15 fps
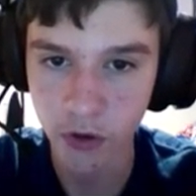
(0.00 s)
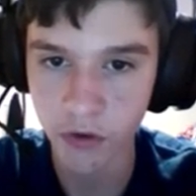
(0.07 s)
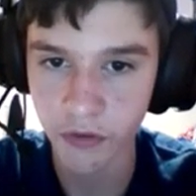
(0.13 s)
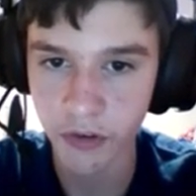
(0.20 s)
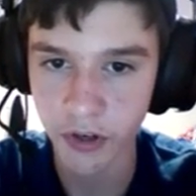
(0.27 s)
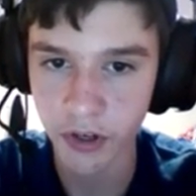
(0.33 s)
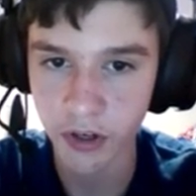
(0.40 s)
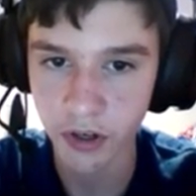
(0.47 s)
over
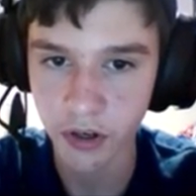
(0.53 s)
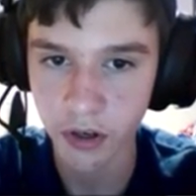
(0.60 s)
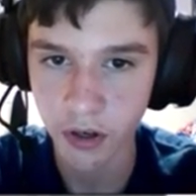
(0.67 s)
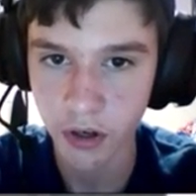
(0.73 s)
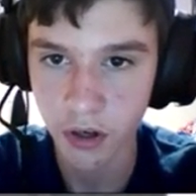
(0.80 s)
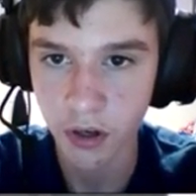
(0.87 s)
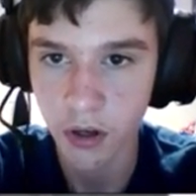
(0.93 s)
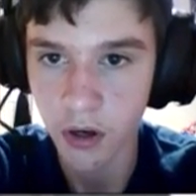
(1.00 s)
here.
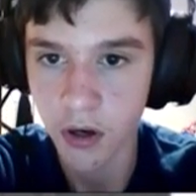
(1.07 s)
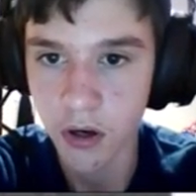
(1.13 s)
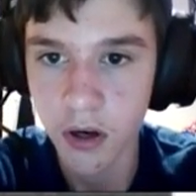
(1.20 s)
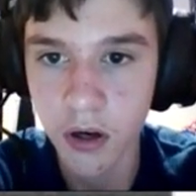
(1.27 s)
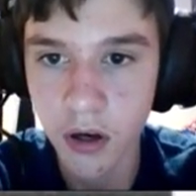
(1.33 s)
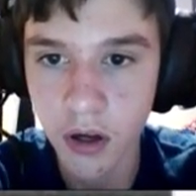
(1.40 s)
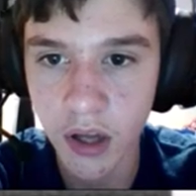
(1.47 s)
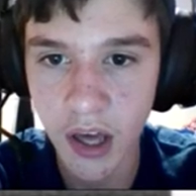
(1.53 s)

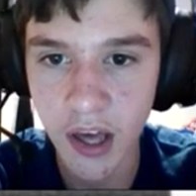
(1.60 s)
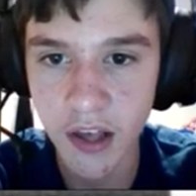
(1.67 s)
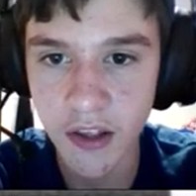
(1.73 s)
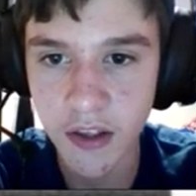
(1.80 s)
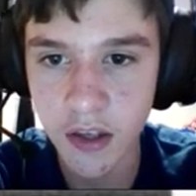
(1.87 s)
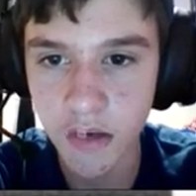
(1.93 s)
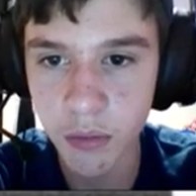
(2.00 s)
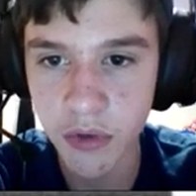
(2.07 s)
S
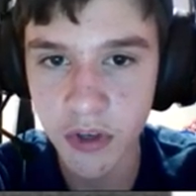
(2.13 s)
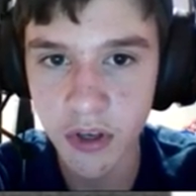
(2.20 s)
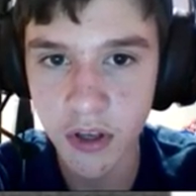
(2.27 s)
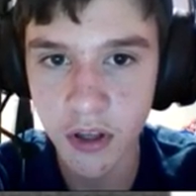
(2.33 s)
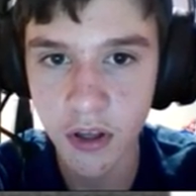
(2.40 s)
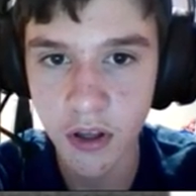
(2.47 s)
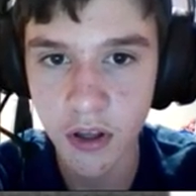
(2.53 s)
C P.